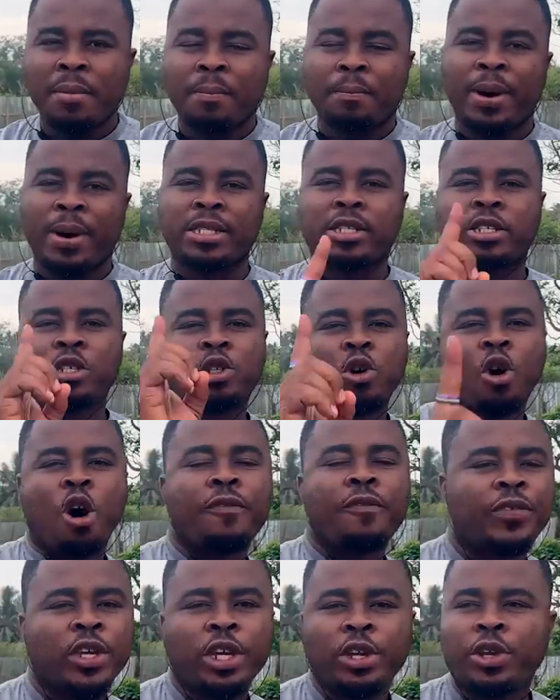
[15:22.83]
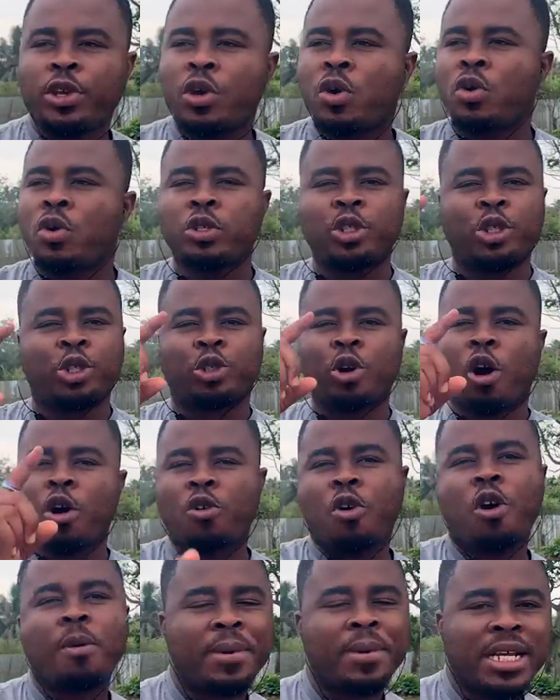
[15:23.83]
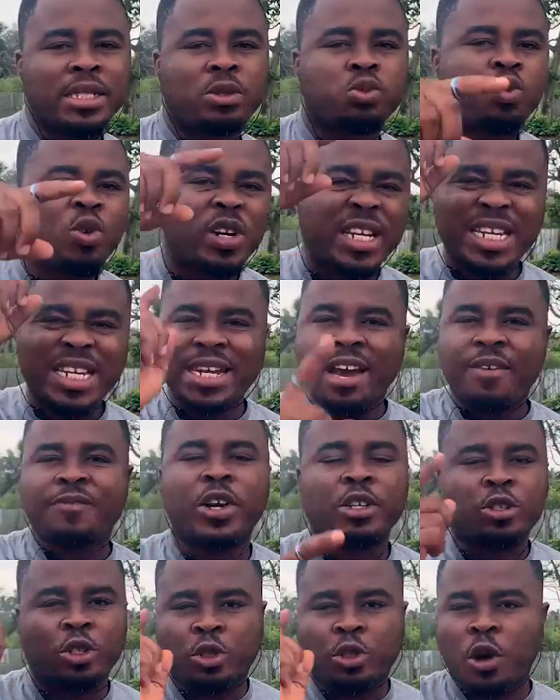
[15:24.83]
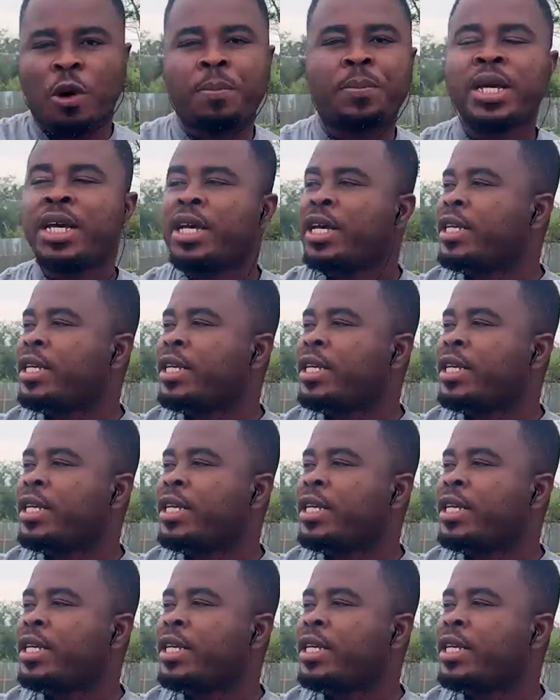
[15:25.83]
But your video, your comments will never stop